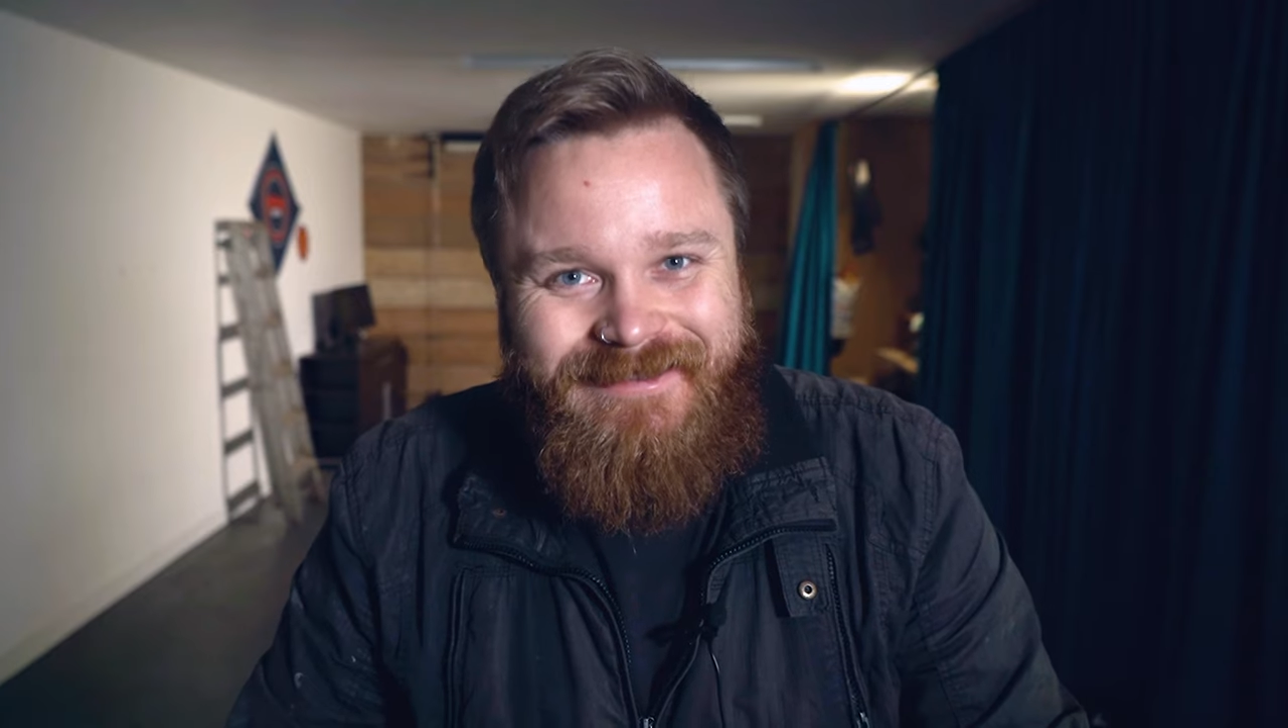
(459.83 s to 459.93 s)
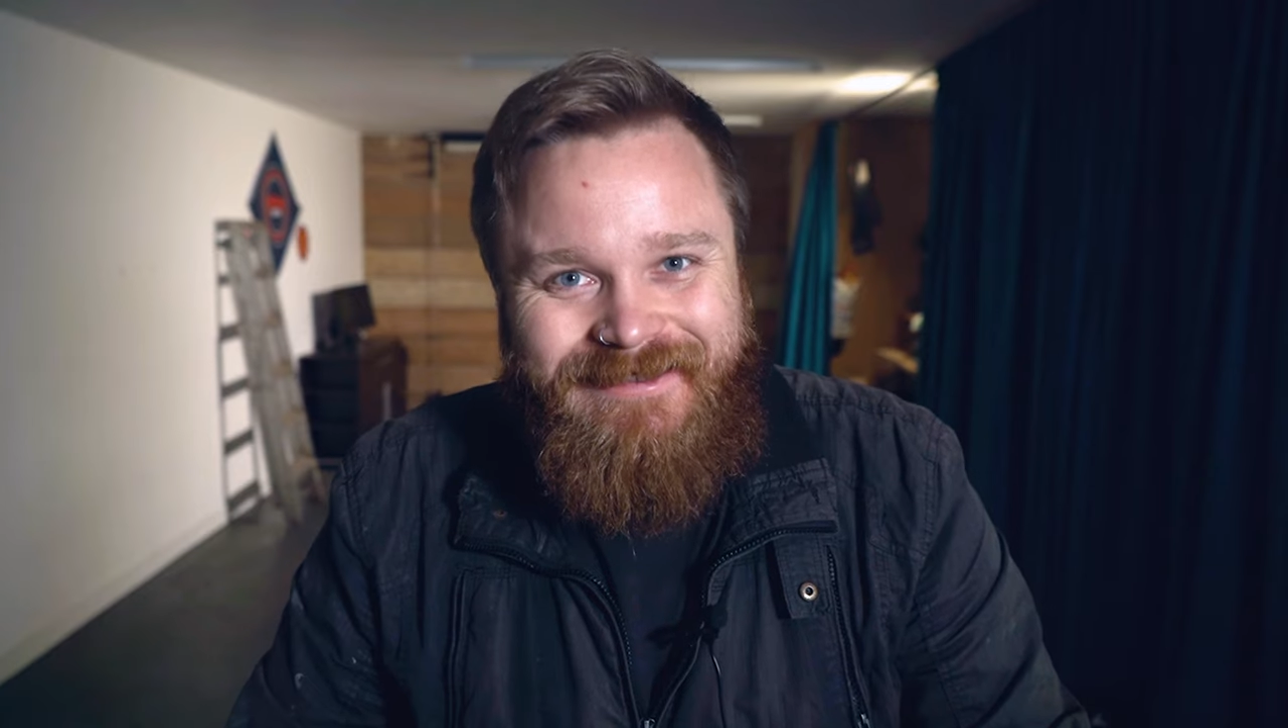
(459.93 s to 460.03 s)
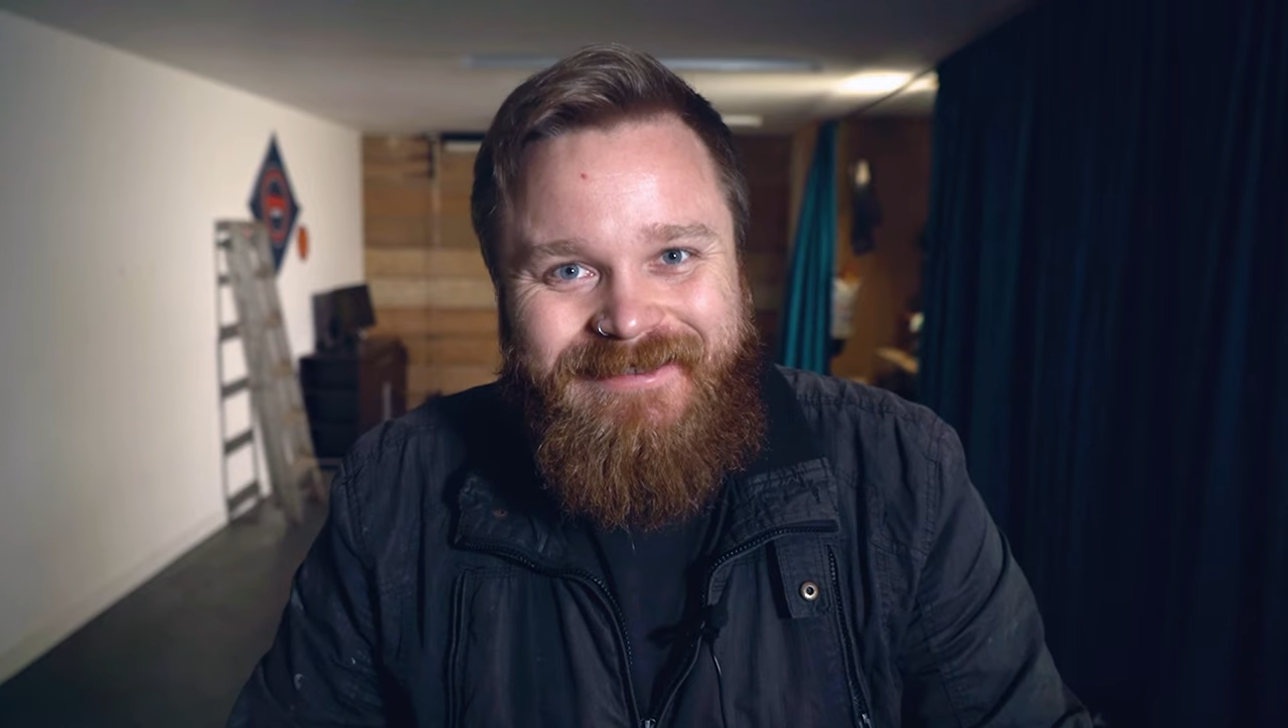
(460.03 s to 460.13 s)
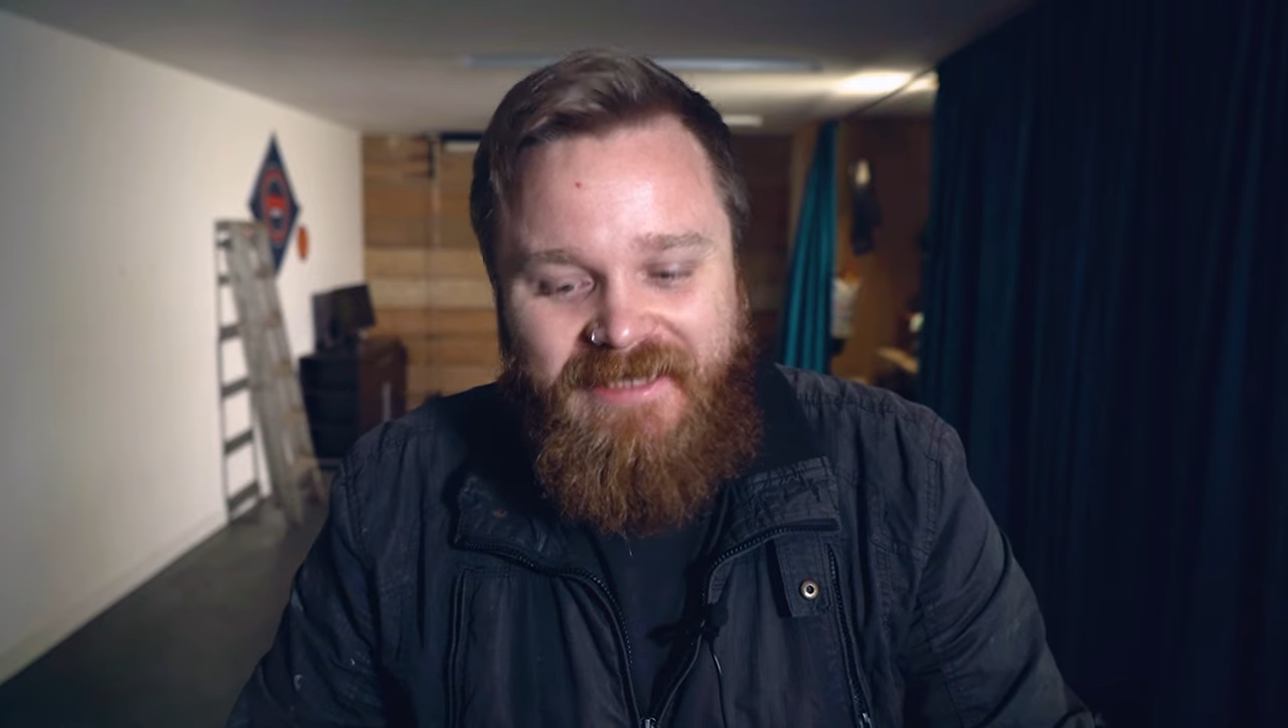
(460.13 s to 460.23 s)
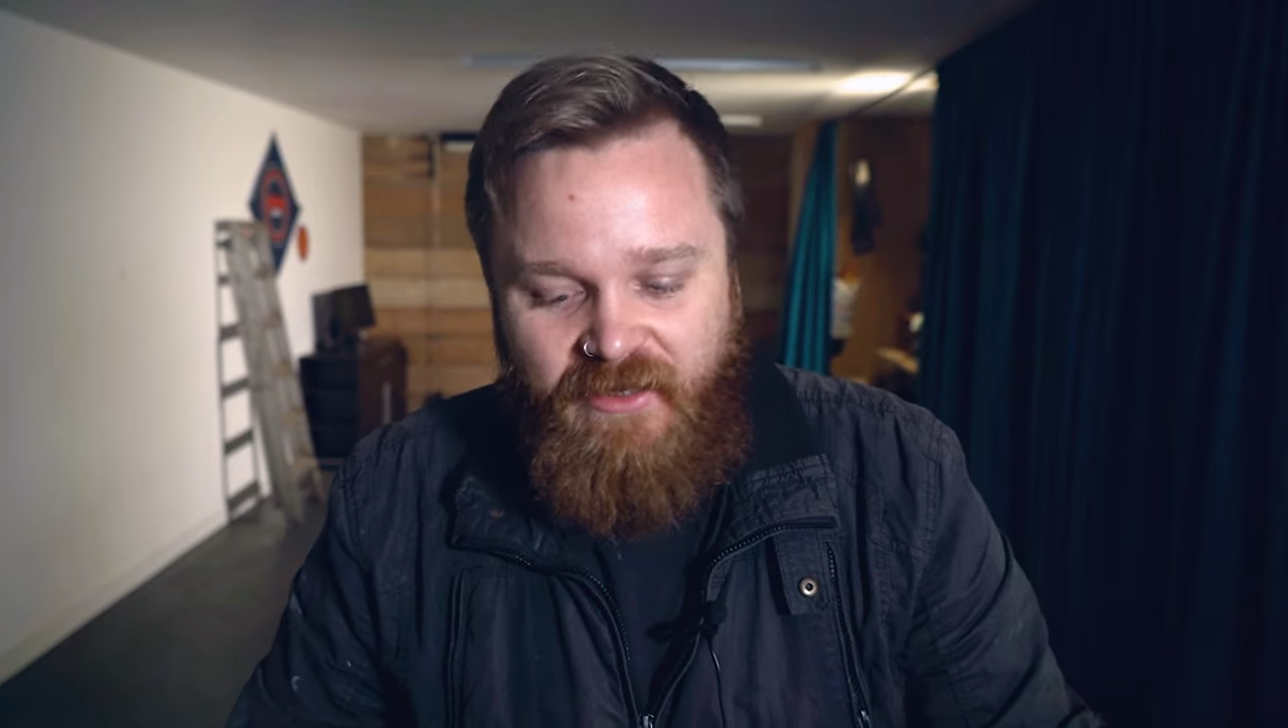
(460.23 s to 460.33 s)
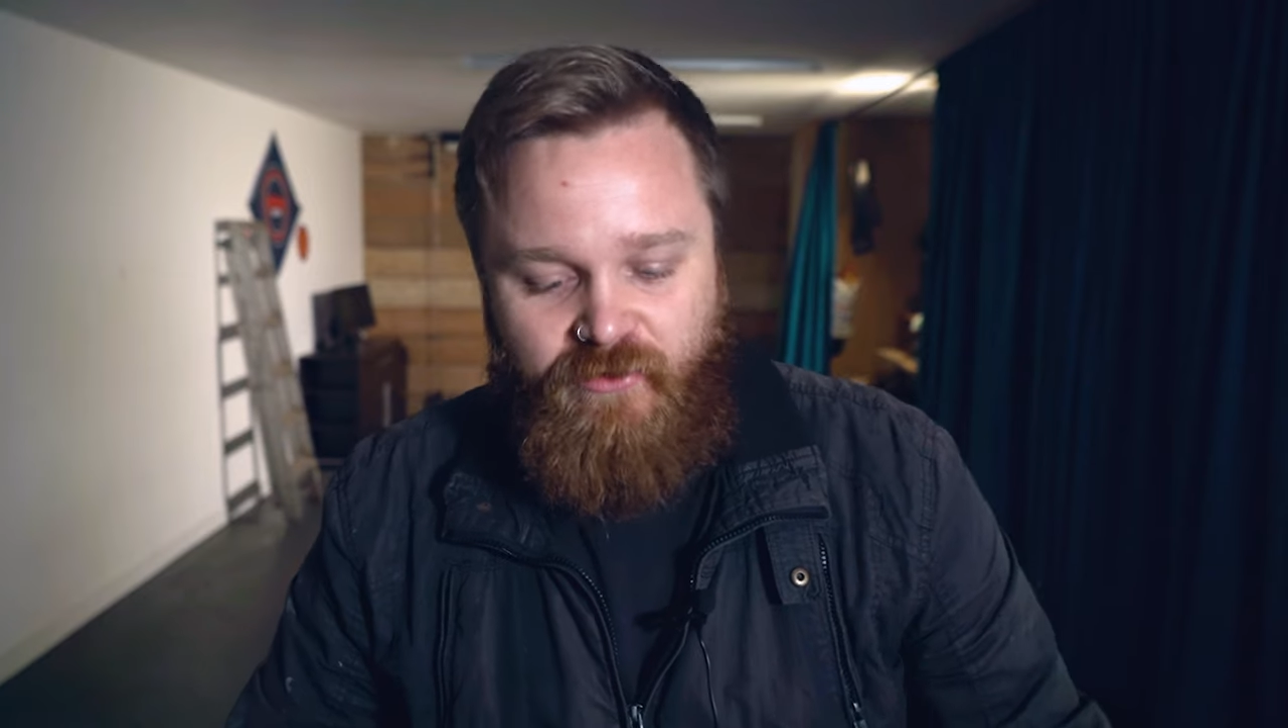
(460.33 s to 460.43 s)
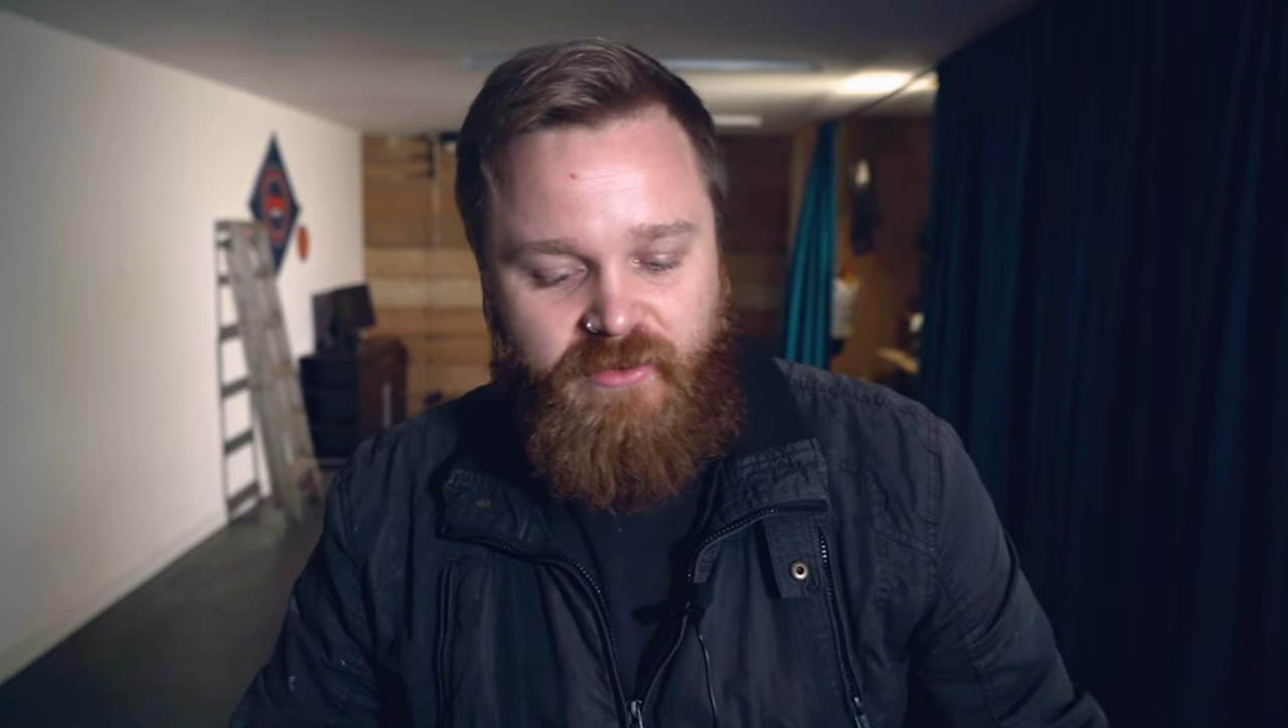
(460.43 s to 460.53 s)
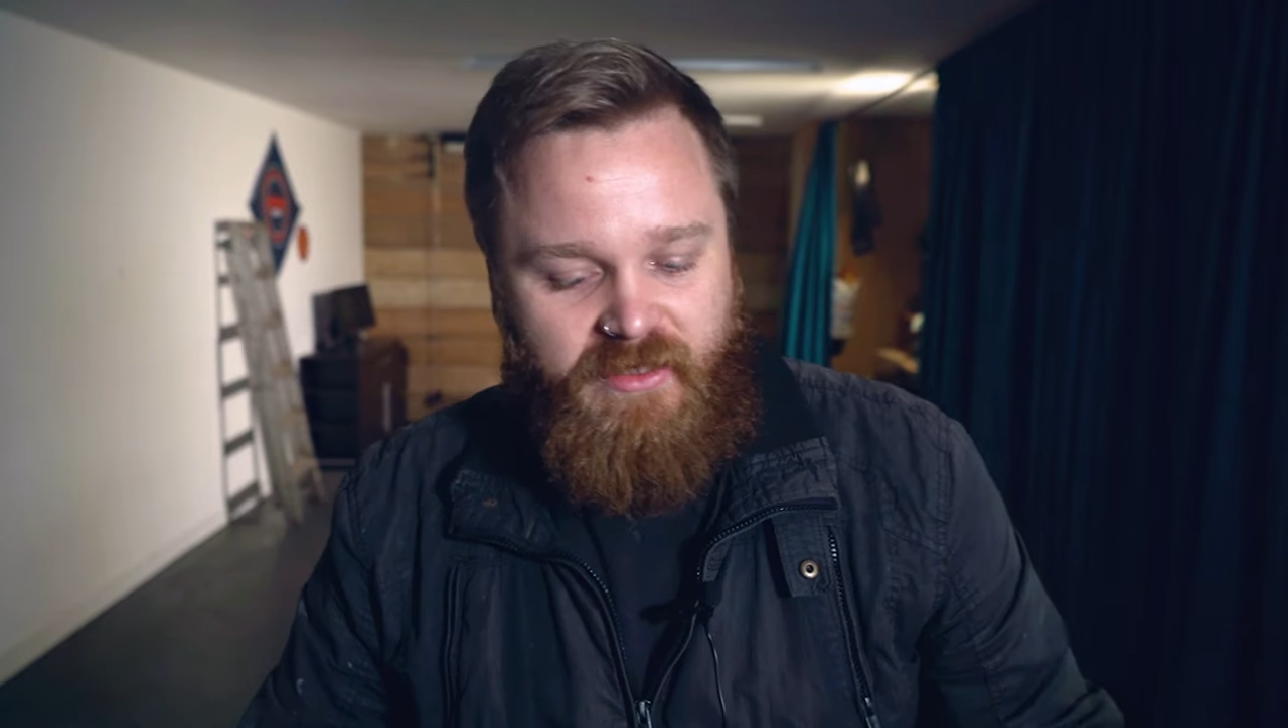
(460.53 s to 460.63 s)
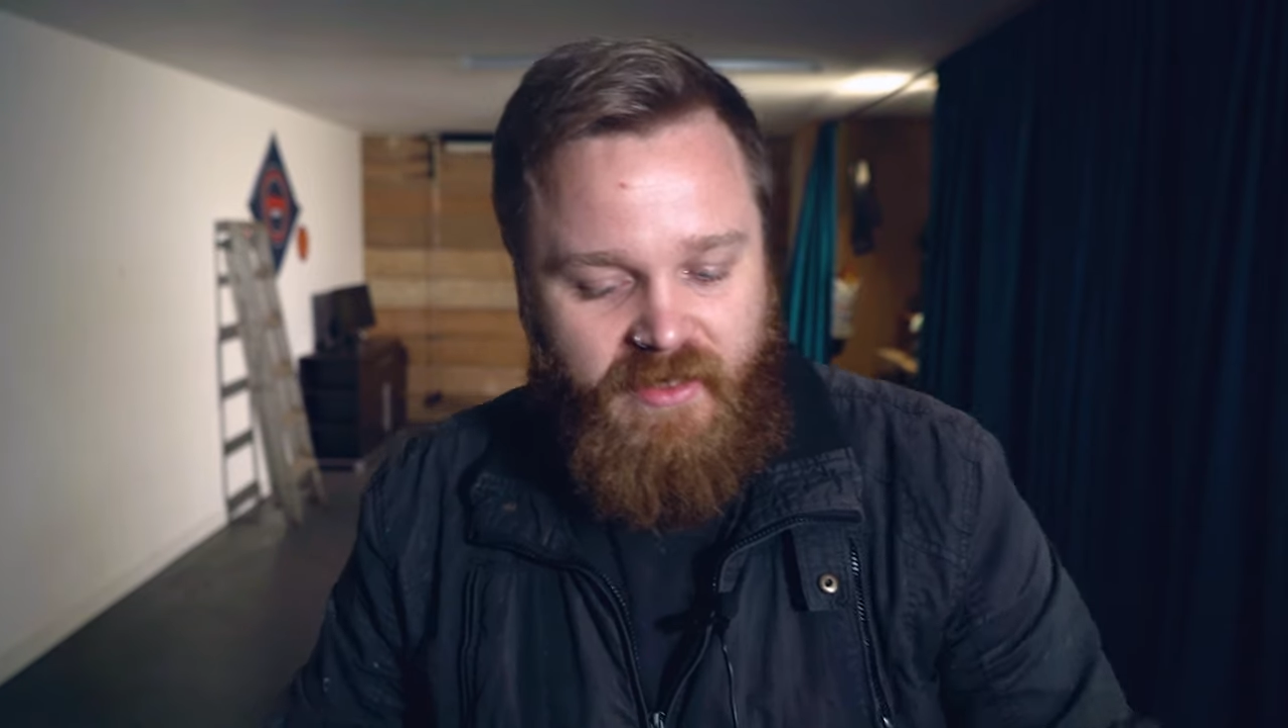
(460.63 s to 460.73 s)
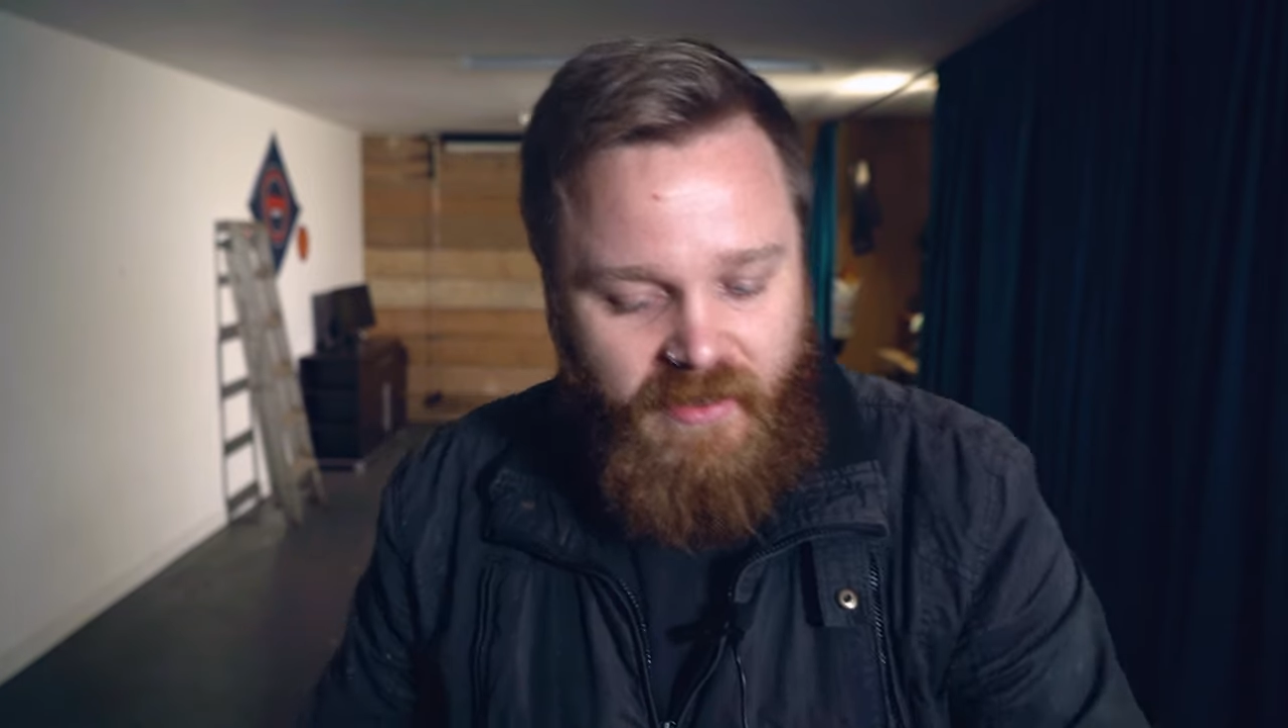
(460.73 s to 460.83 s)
detailed